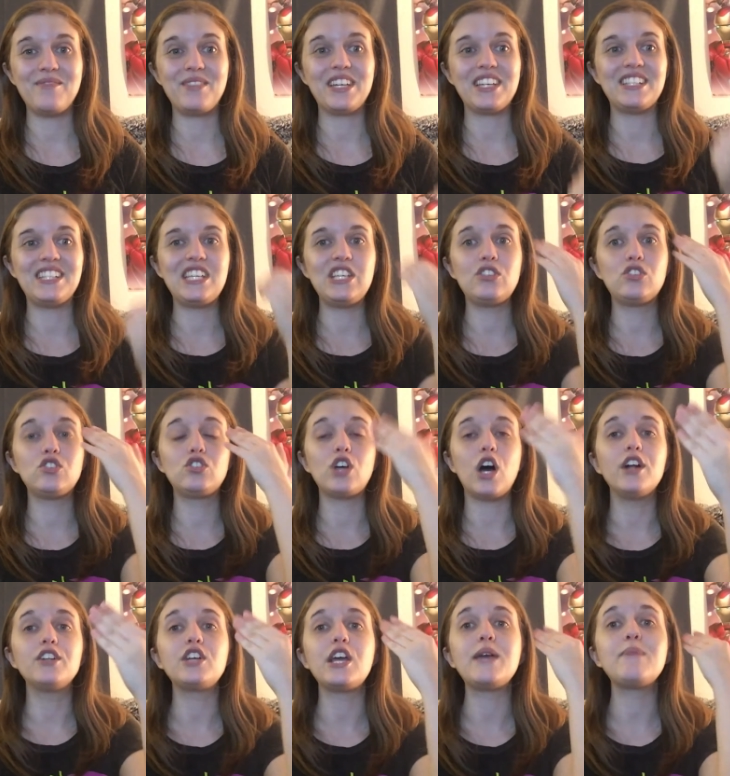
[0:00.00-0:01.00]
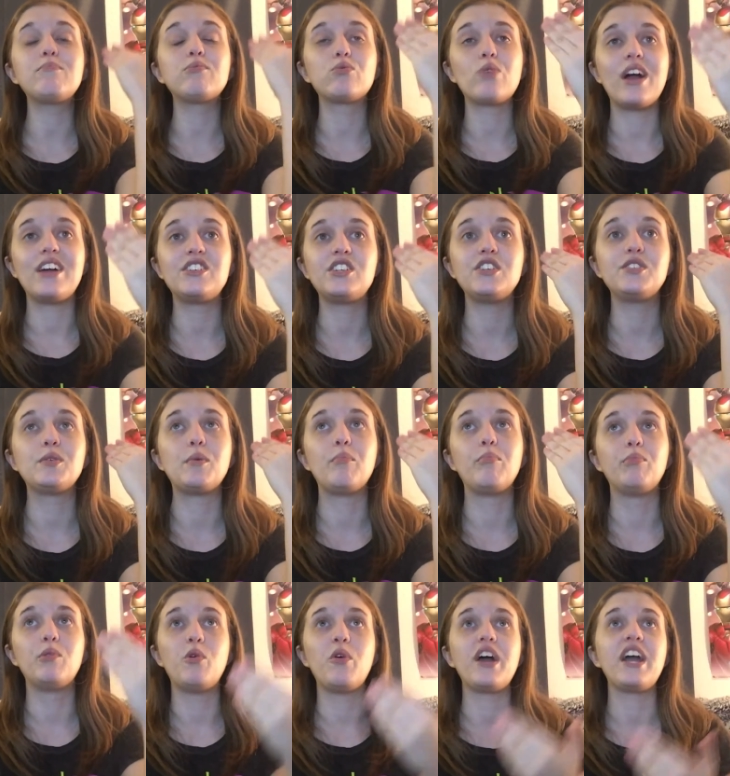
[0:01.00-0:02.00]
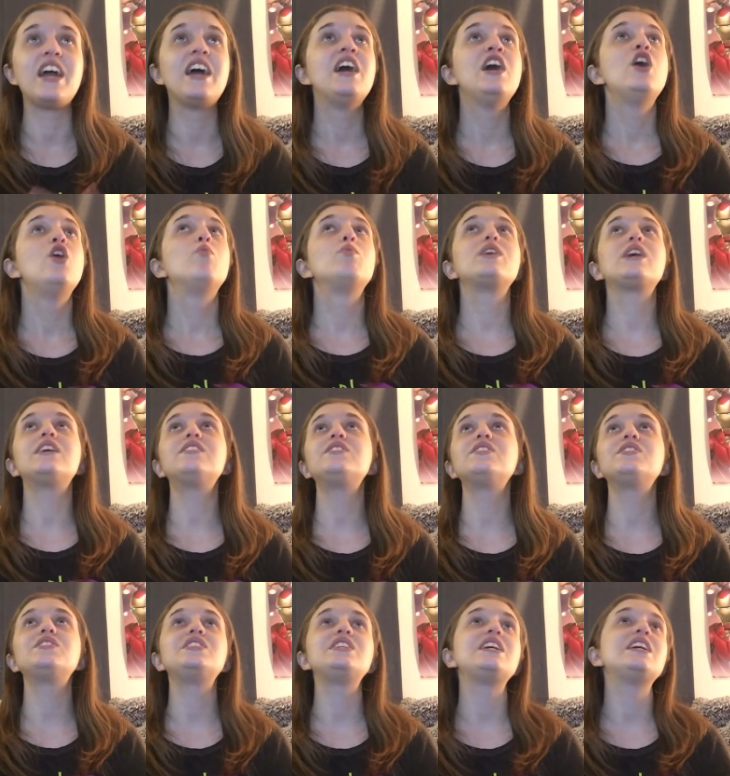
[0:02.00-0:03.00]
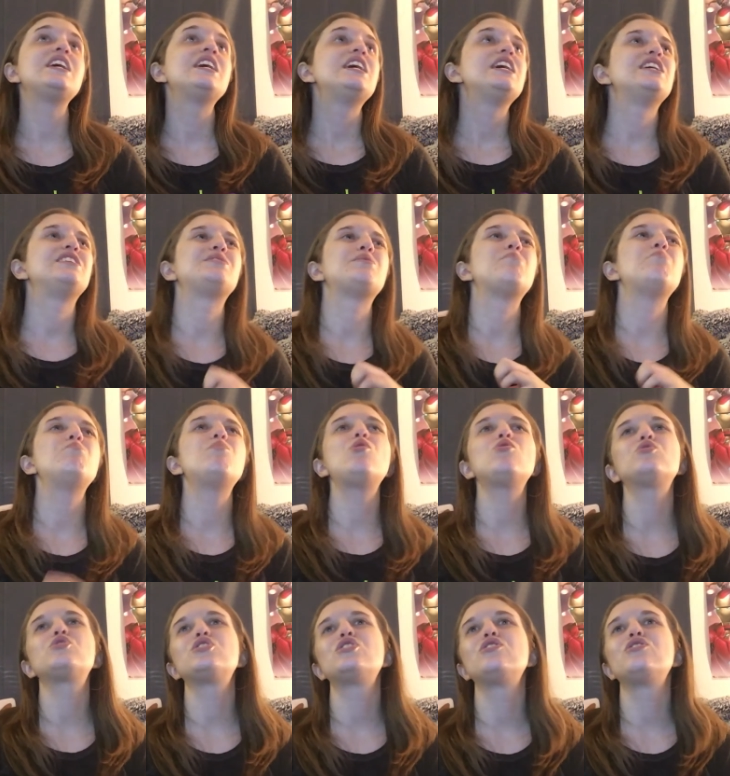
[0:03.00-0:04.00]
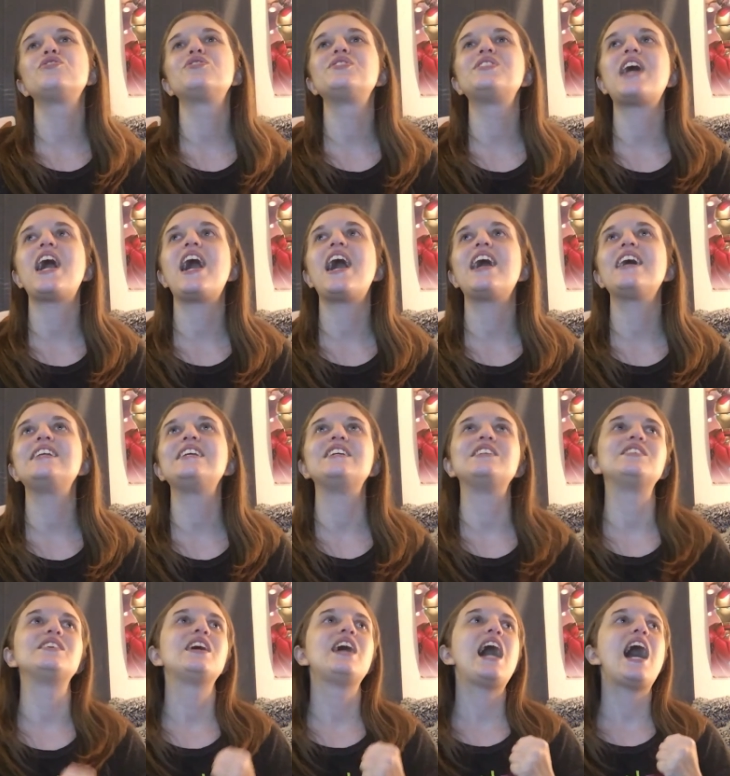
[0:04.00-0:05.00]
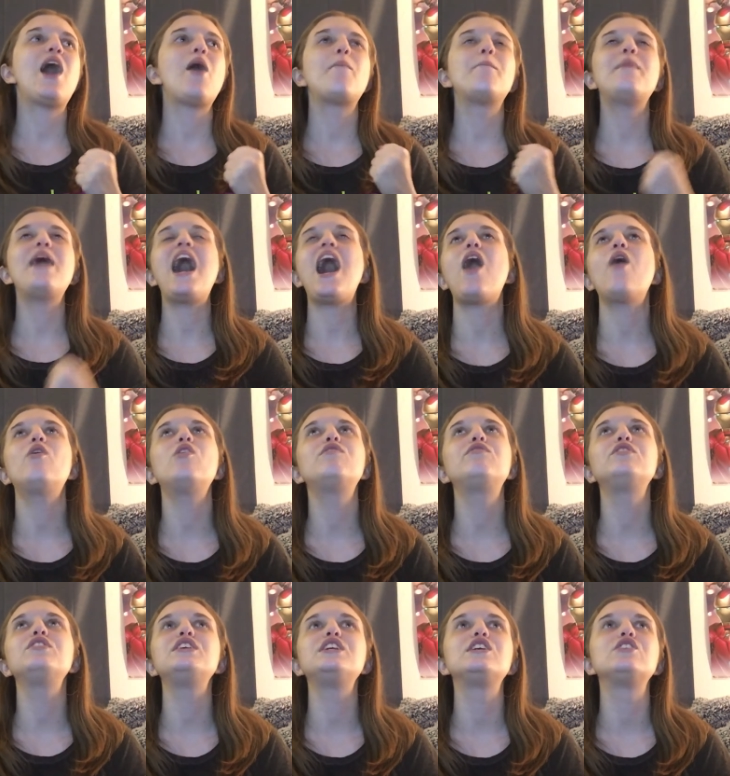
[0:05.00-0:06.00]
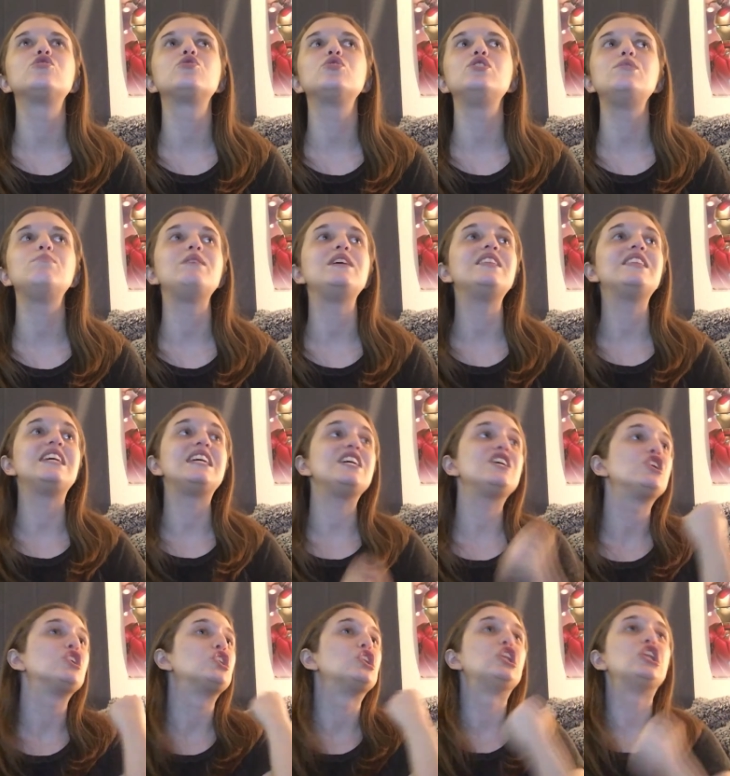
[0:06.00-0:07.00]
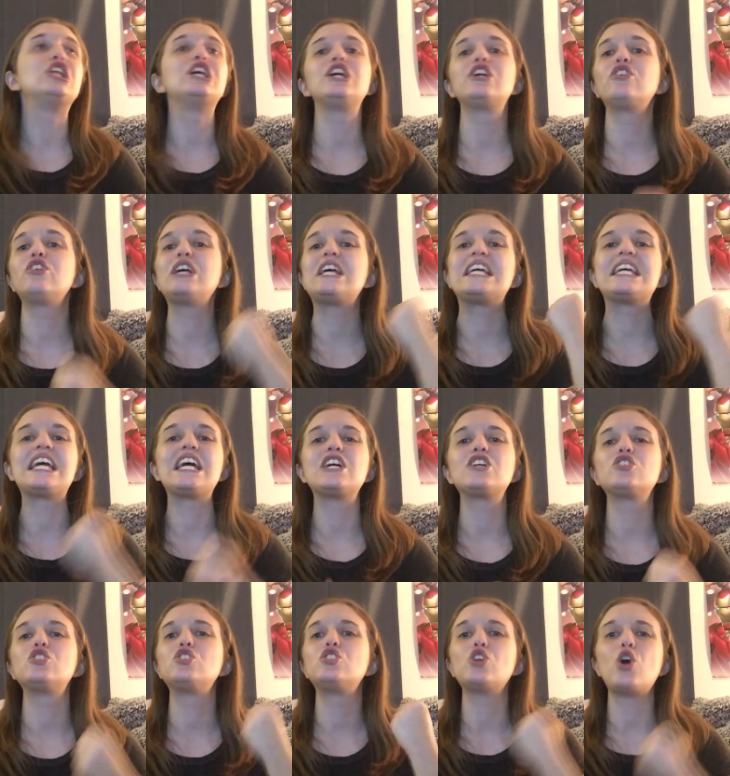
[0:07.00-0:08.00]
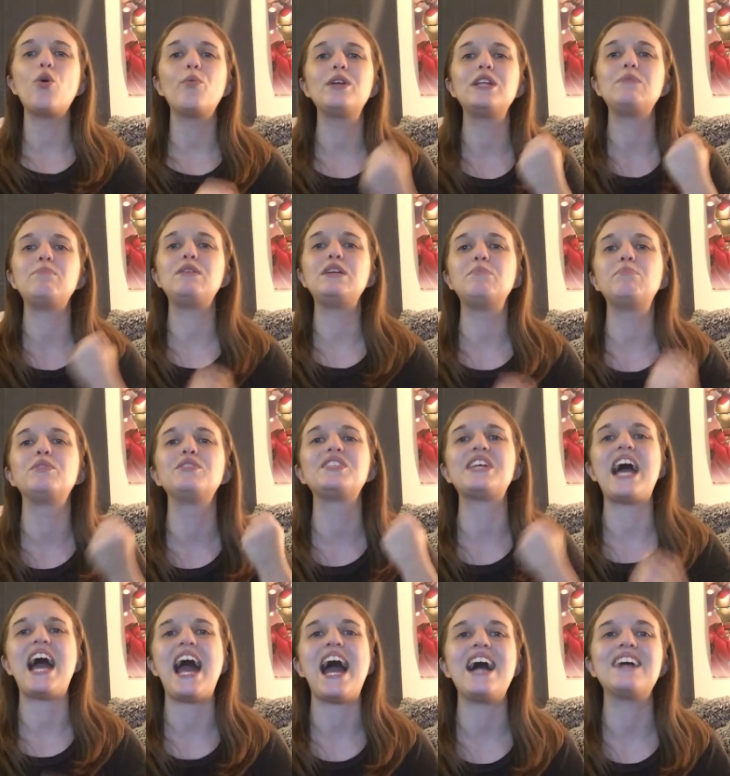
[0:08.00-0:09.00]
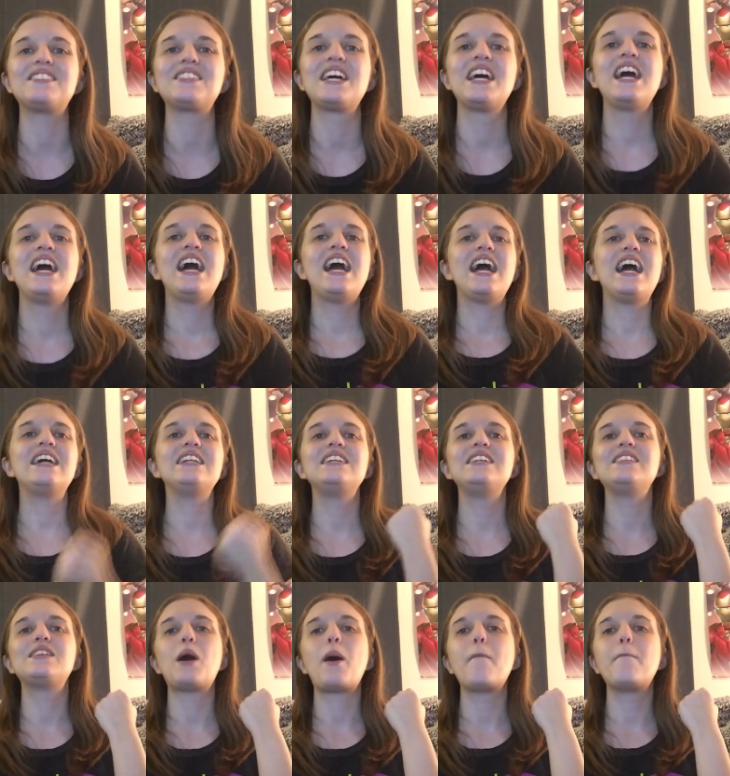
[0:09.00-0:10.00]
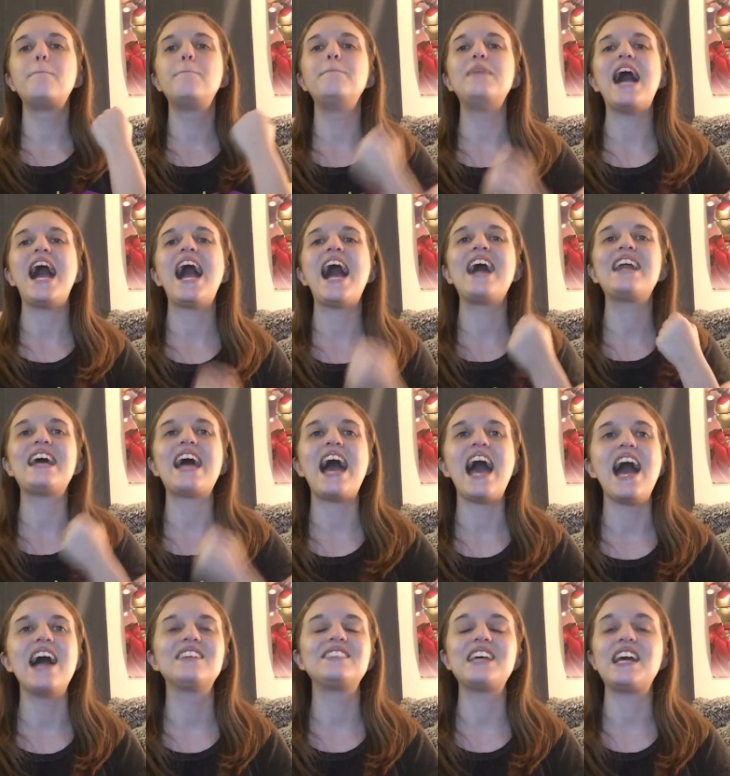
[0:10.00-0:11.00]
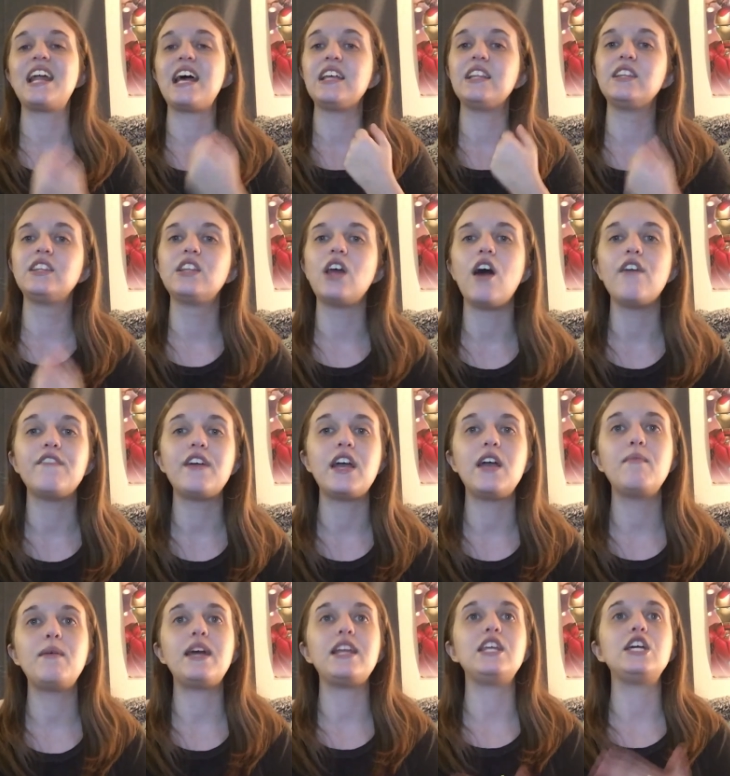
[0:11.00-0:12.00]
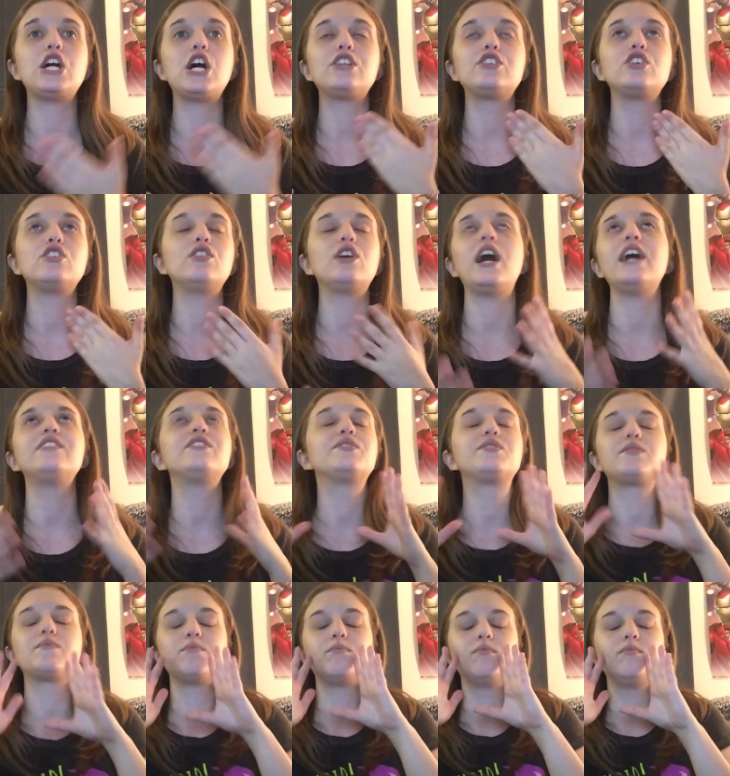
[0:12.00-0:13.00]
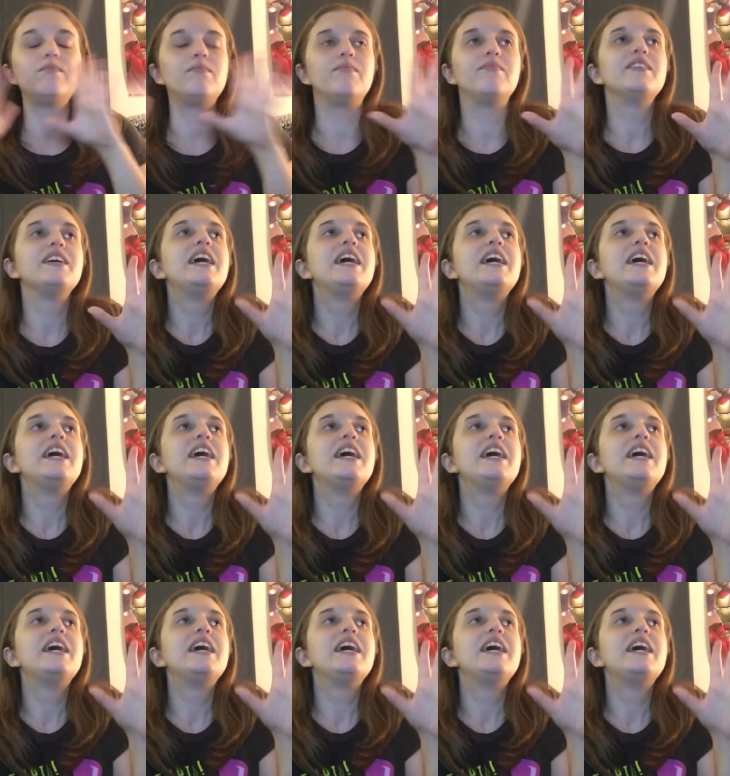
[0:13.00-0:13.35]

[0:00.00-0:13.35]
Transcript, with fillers: because he's such a precious boy. We got to see his emotional side, his how powerful he can truly be, that he could literally kick so many people's ass, and he's badass, and I love him. And he got to, I just, mm,